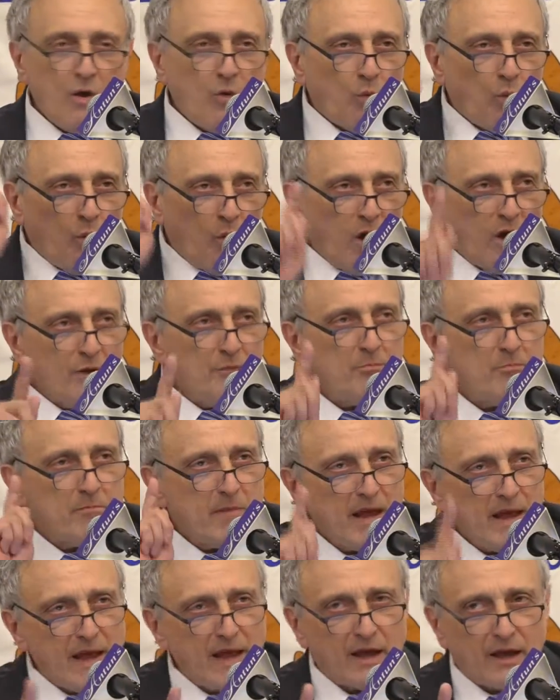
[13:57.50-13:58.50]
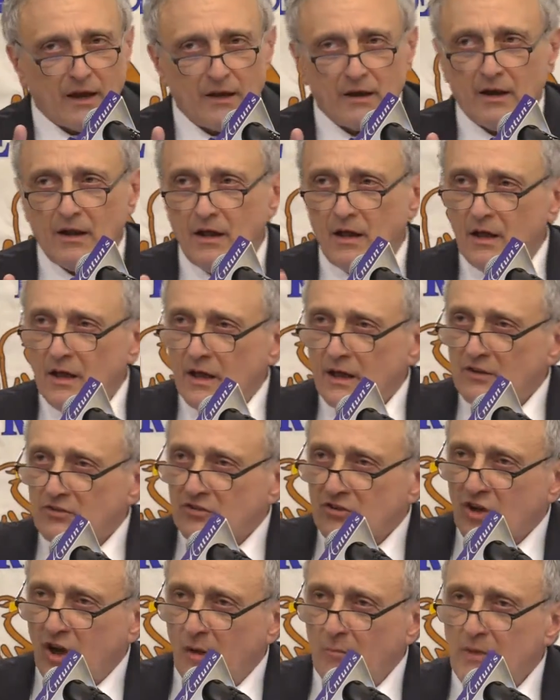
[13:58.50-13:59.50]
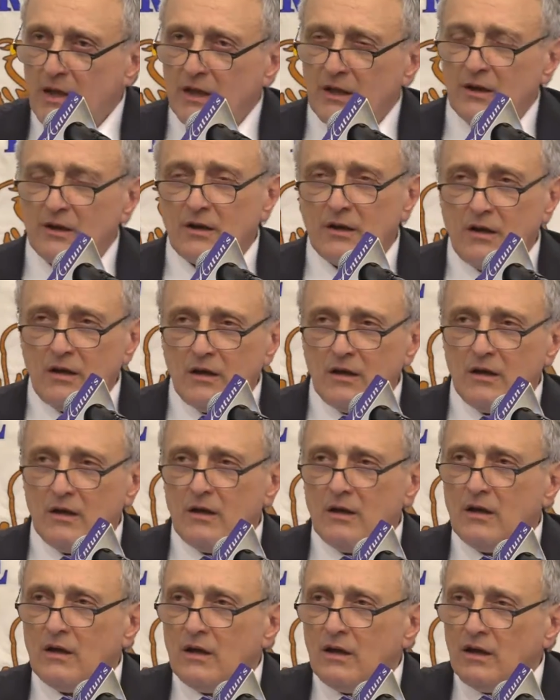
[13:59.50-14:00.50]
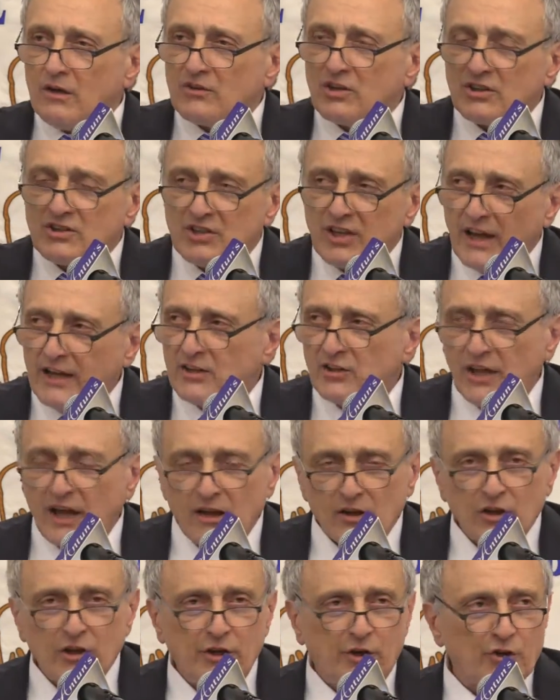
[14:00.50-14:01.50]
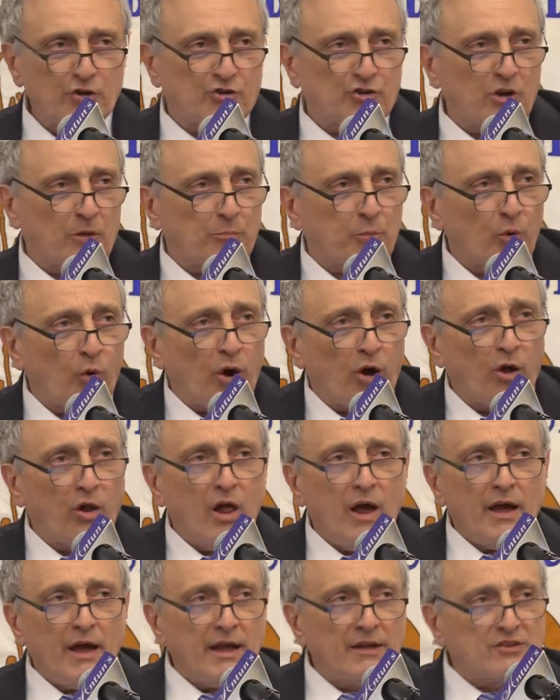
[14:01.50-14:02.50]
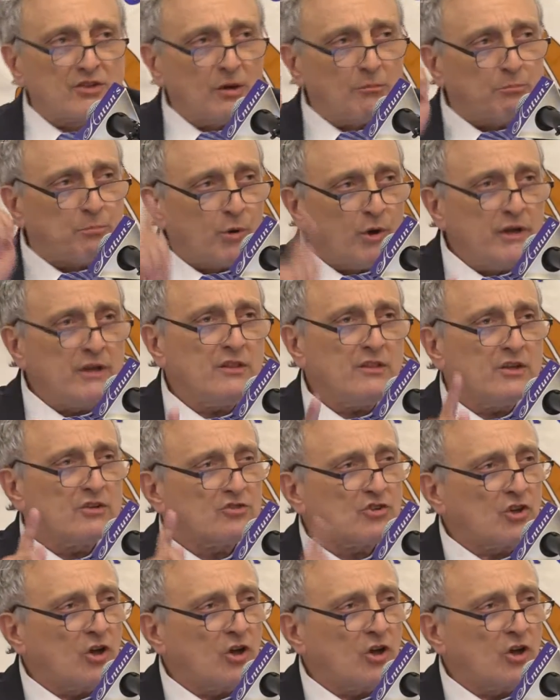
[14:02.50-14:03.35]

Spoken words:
One man has come in to take that leadership role and to bring this